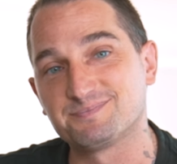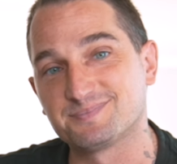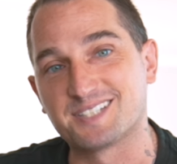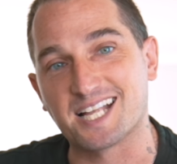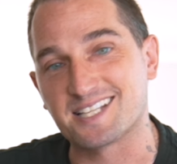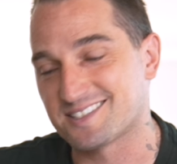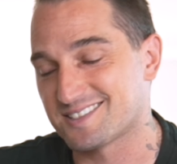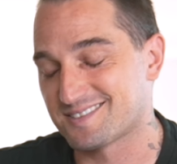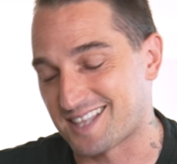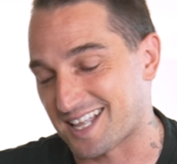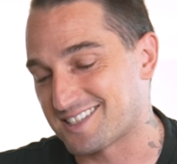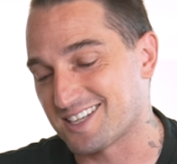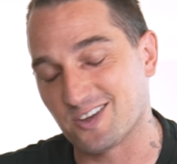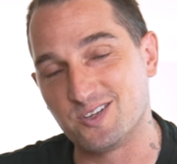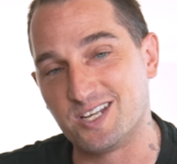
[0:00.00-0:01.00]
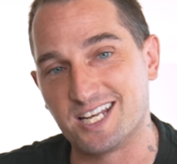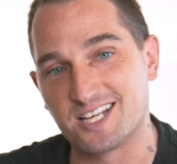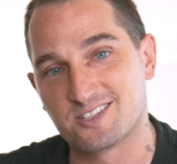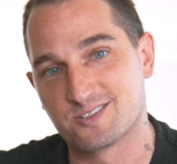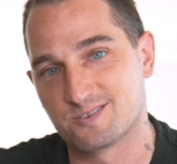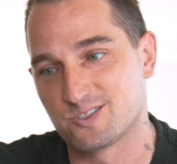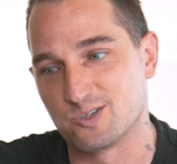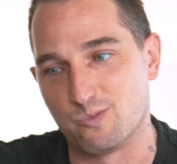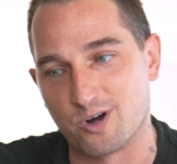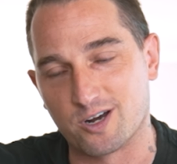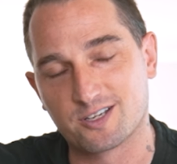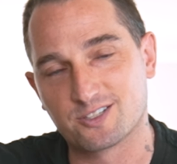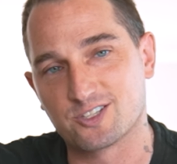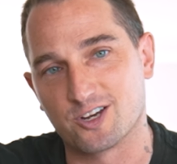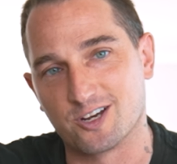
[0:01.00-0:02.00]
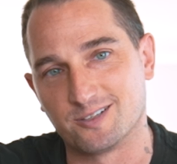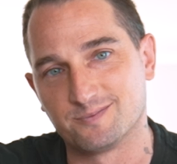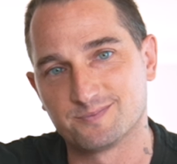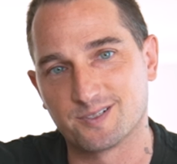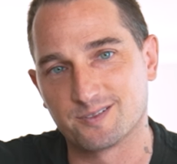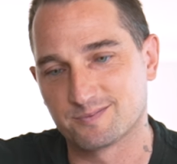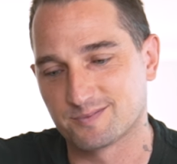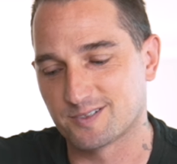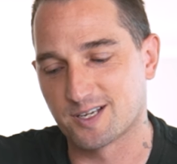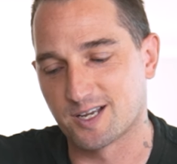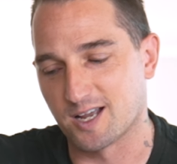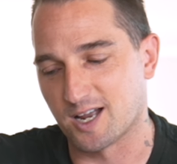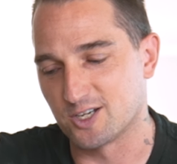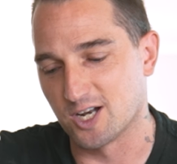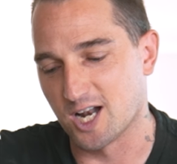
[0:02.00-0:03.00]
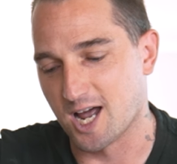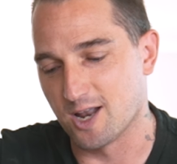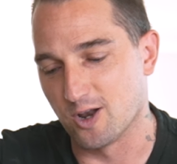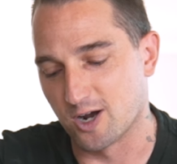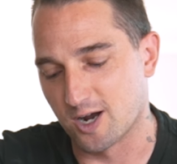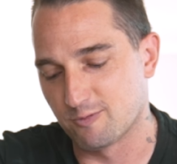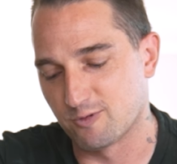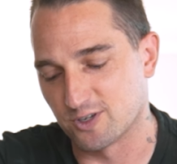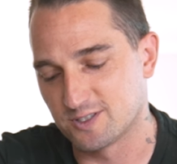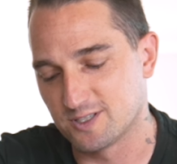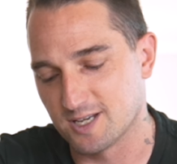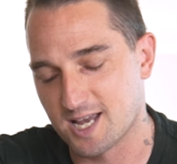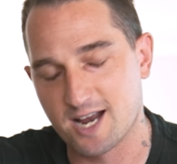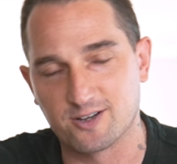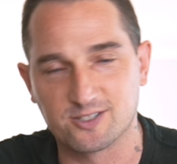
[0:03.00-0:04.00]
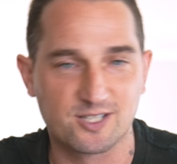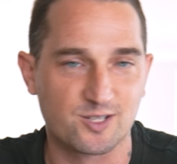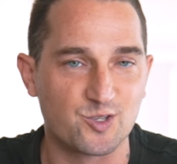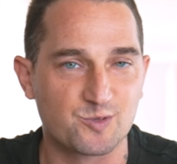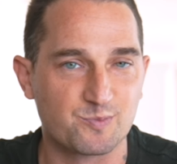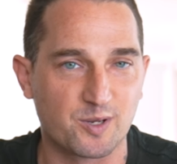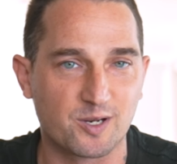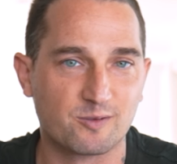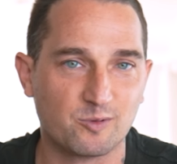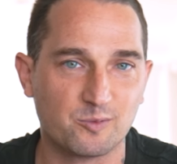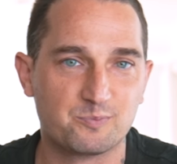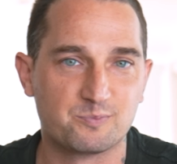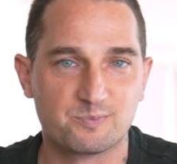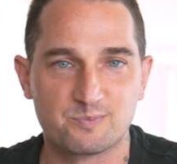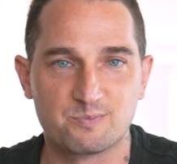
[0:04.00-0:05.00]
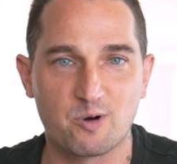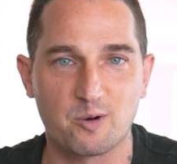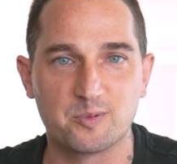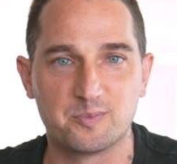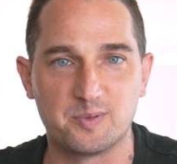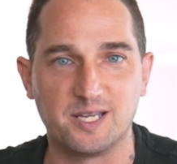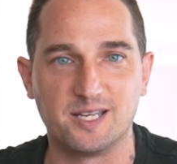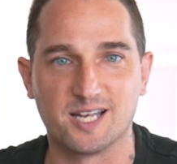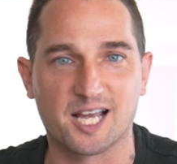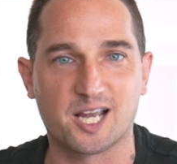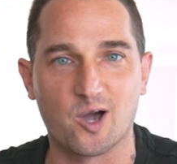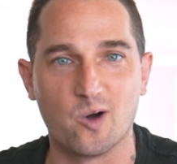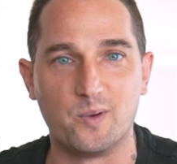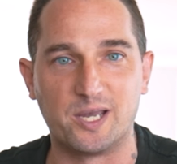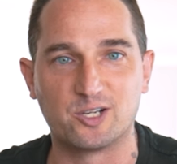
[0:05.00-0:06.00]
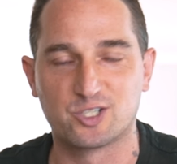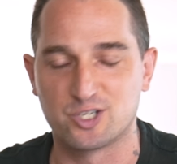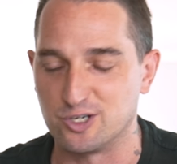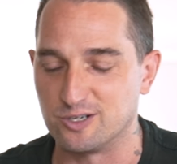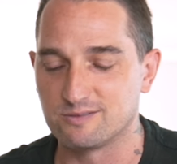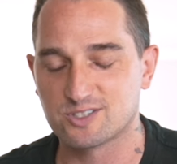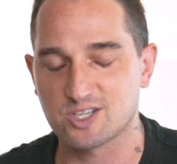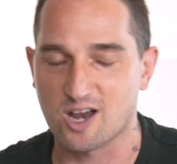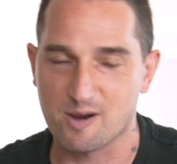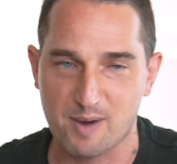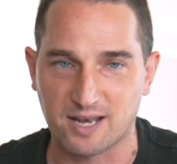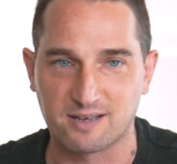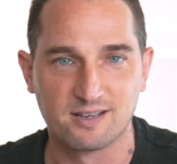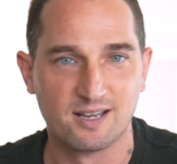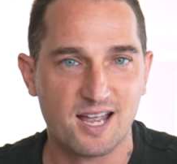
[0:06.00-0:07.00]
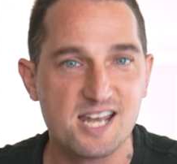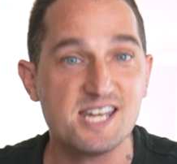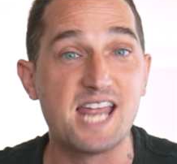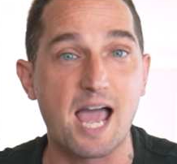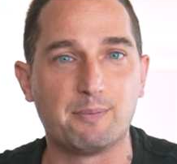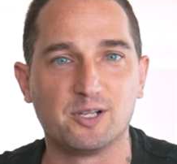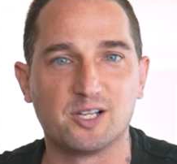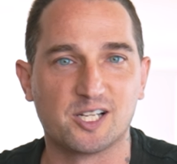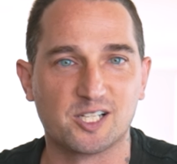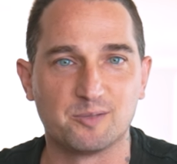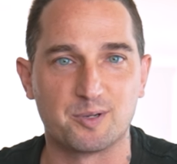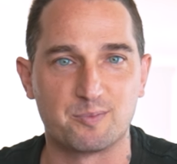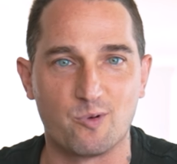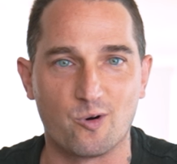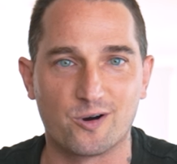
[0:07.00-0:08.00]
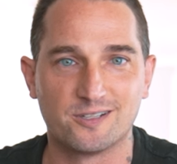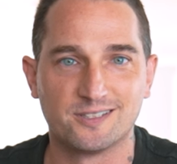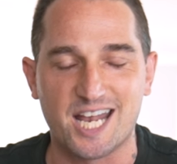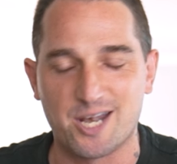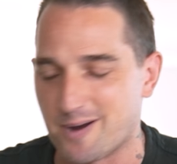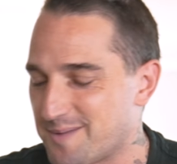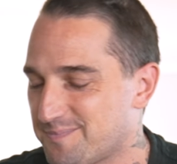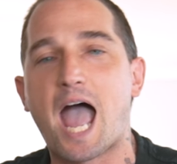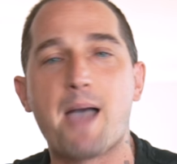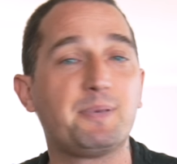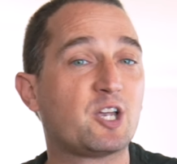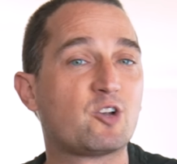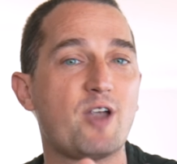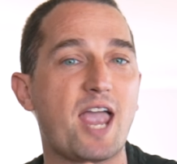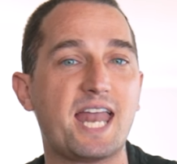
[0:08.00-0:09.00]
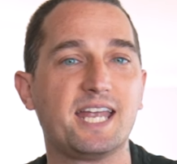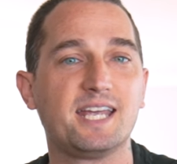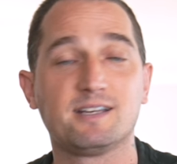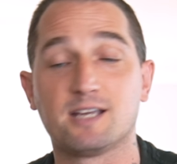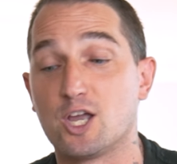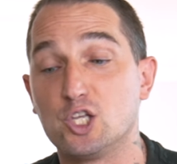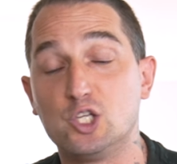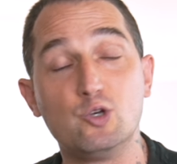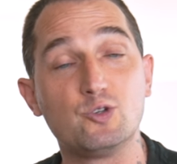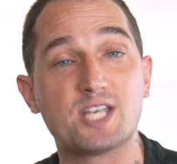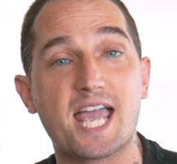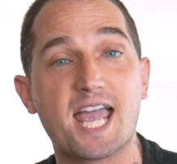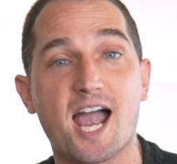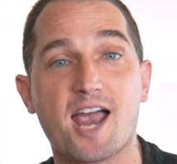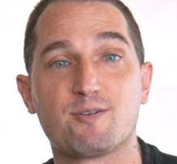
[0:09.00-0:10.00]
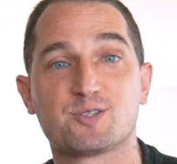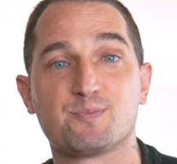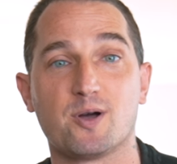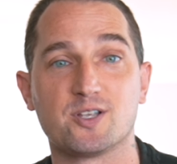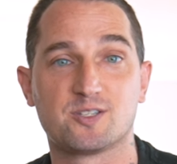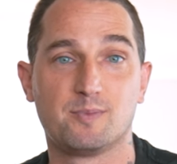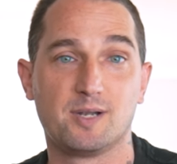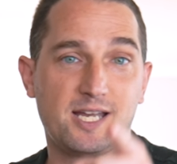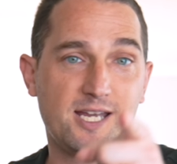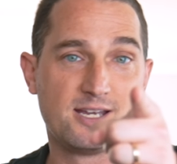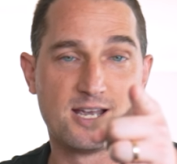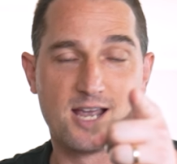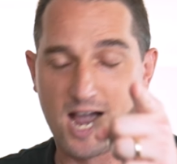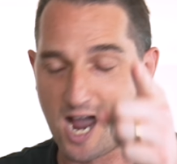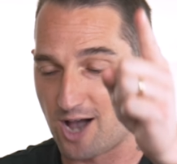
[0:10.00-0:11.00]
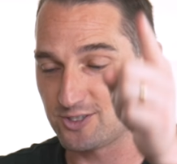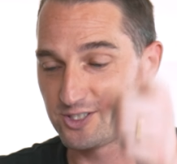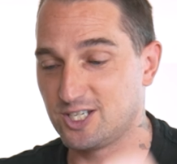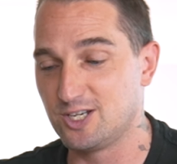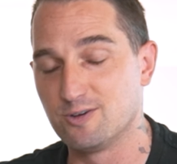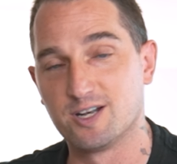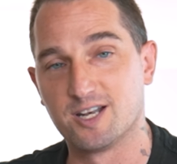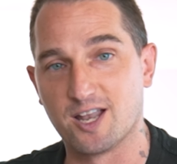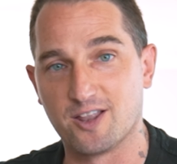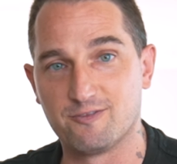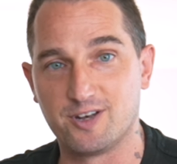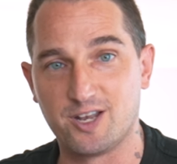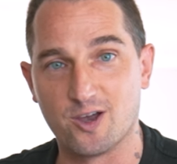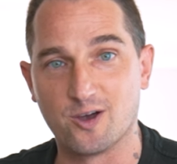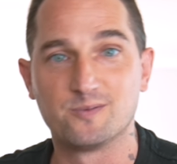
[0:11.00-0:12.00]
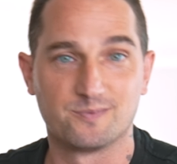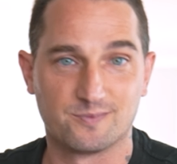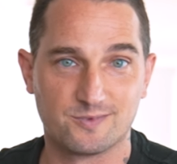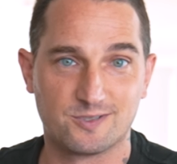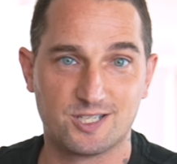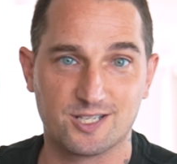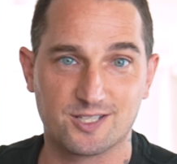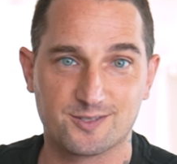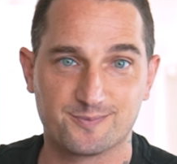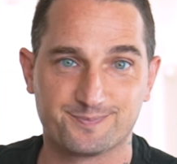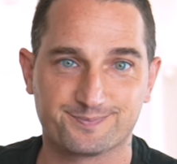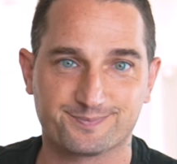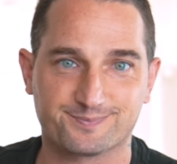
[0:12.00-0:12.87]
That's that's how you need it to work. So I don't know how long I've got to hang on to this, but it will probably be like a week or two. So I might dabble a little bit more. Anyway, happy creating, use AI responsibly. I'll see you in another video. Cheers.